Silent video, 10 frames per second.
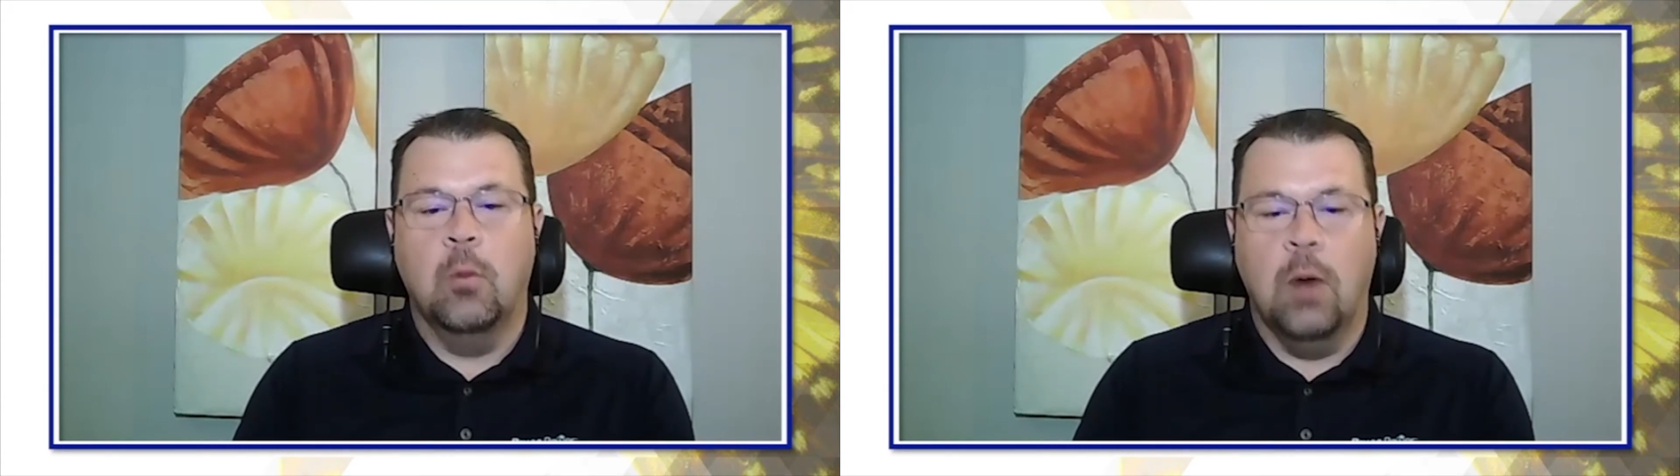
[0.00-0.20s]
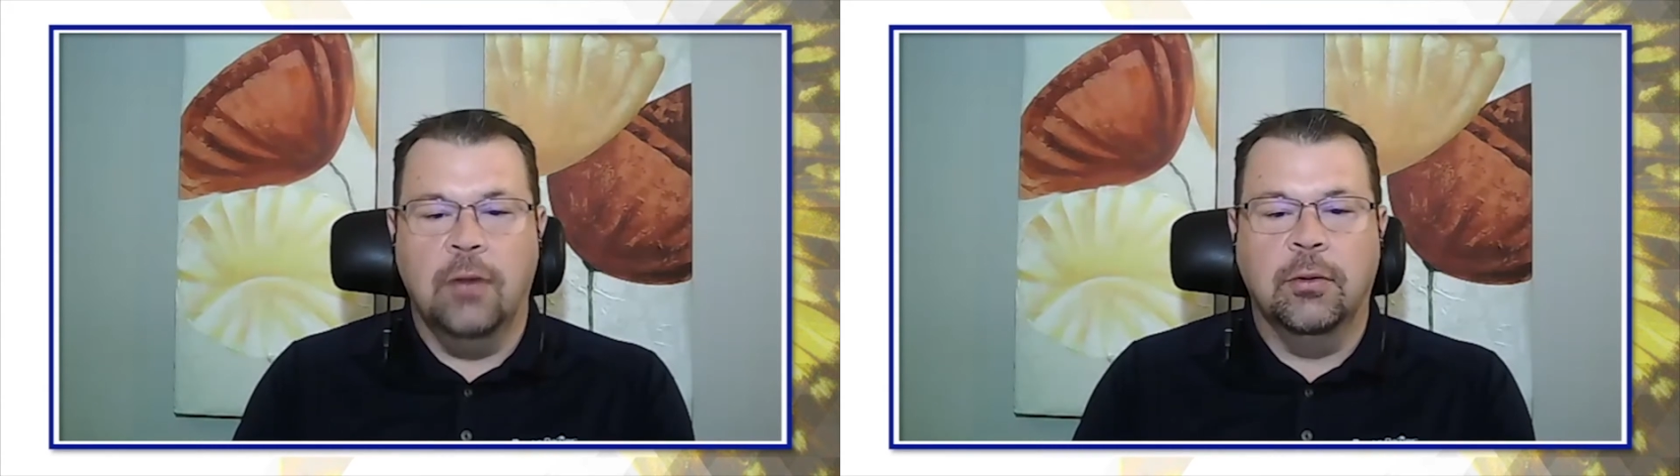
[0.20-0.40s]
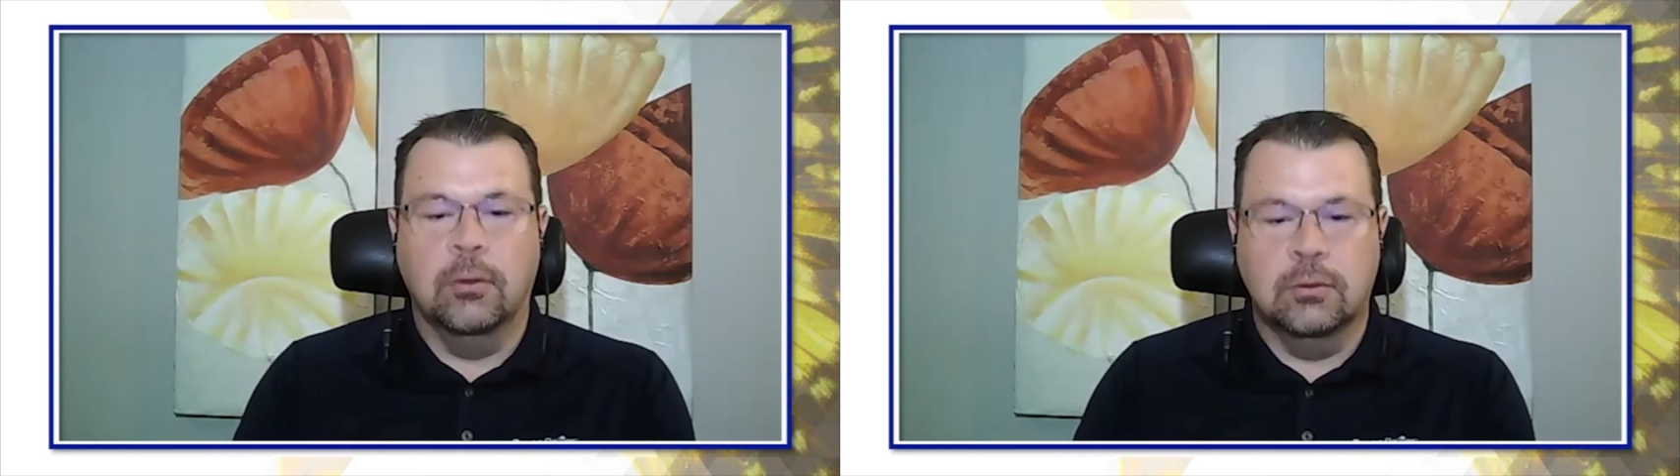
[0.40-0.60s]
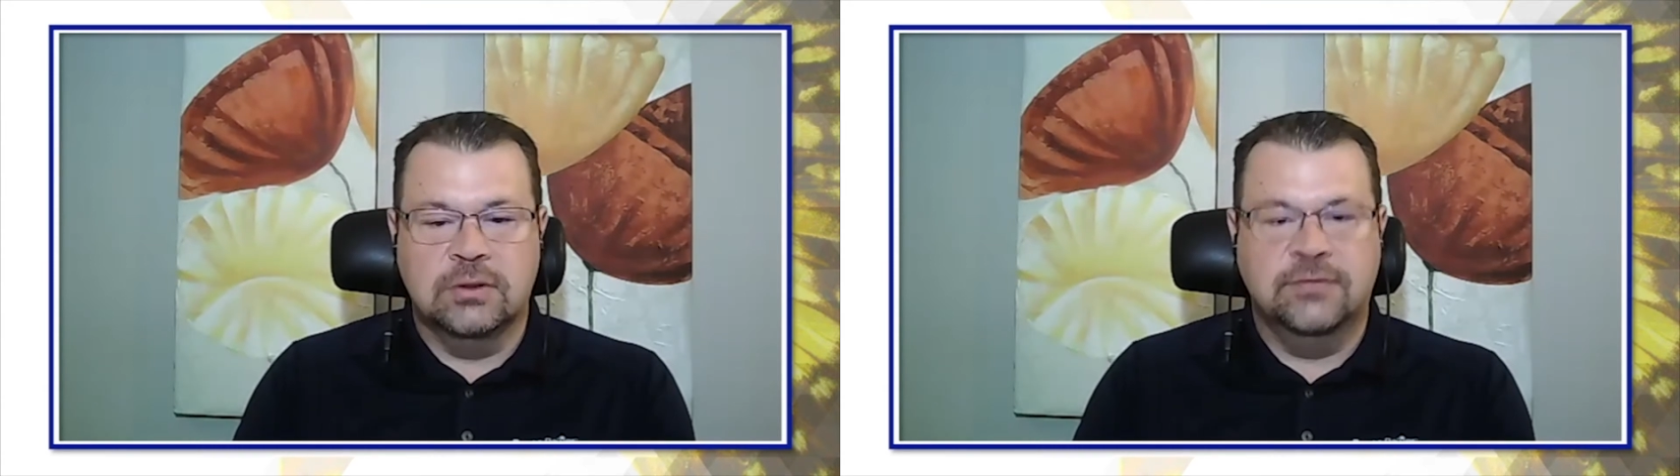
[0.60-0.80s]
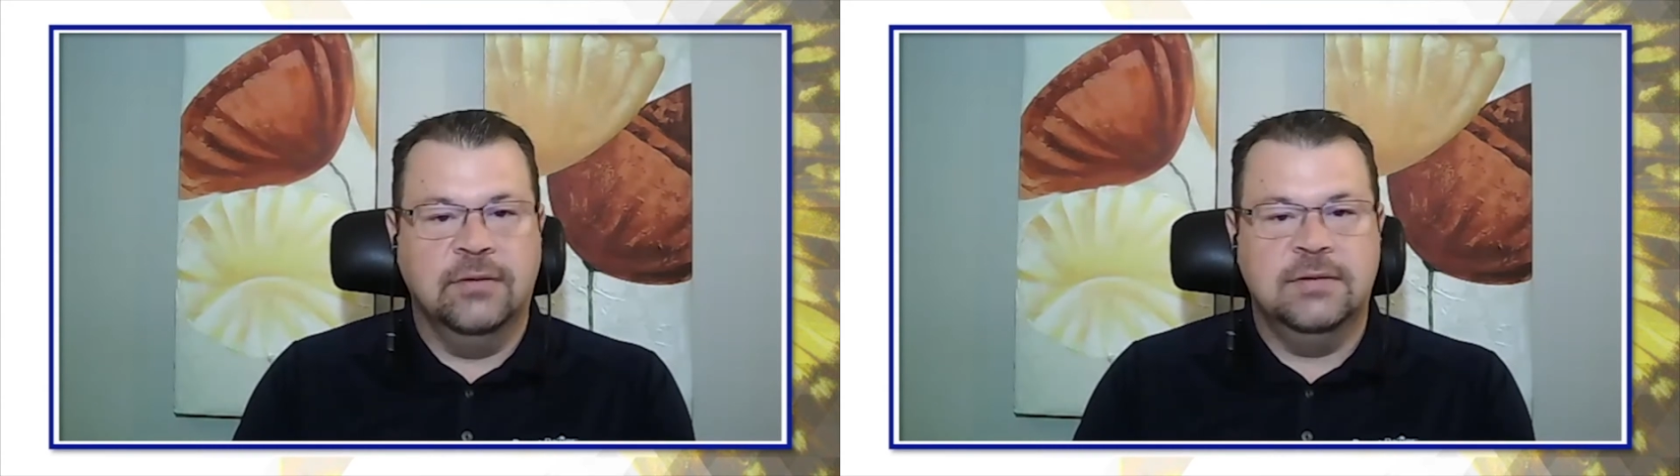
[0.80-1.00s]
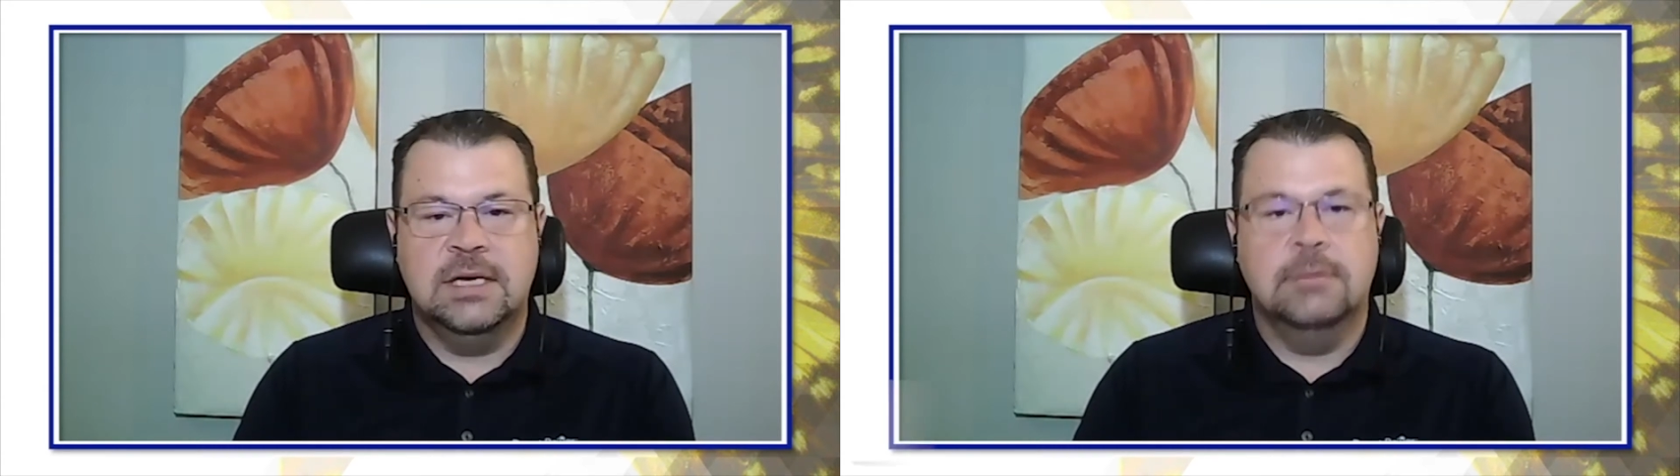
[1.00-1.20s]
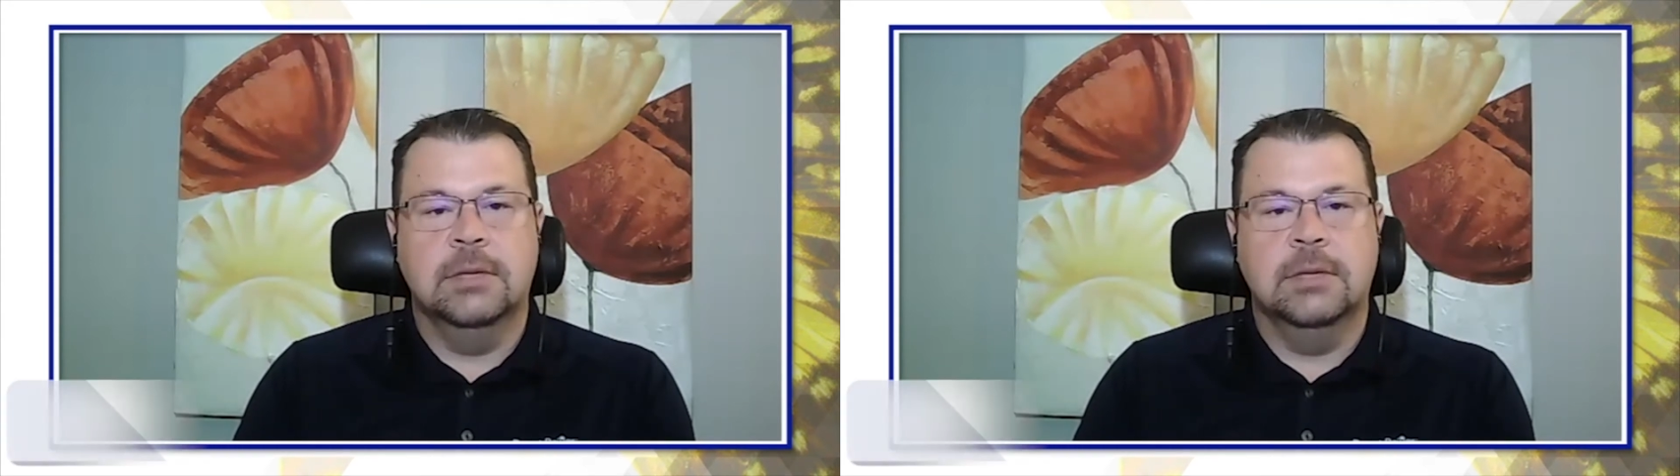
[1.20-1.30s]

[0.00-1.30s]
what those 15